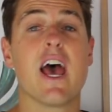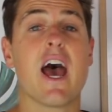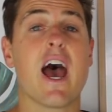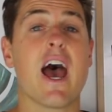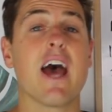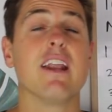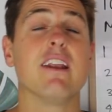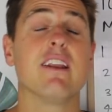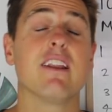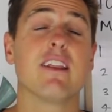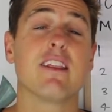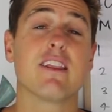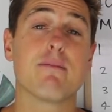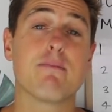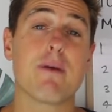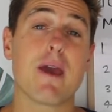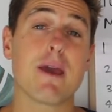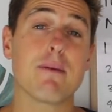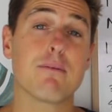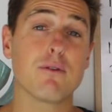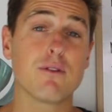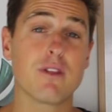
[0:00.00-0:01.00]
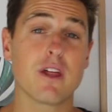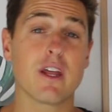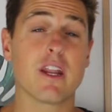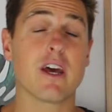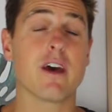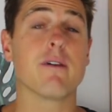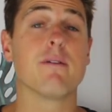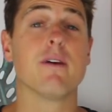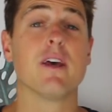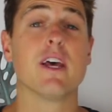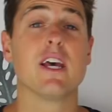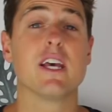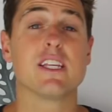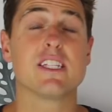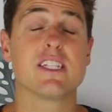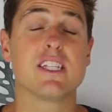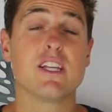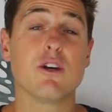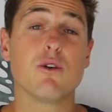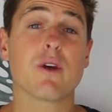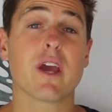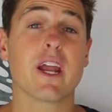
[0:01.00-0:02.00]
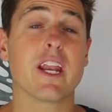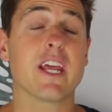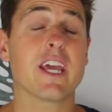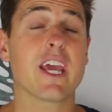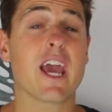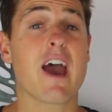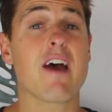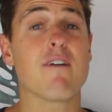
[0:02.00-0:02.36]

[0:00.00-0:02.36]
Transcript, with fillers: and the people that are still getting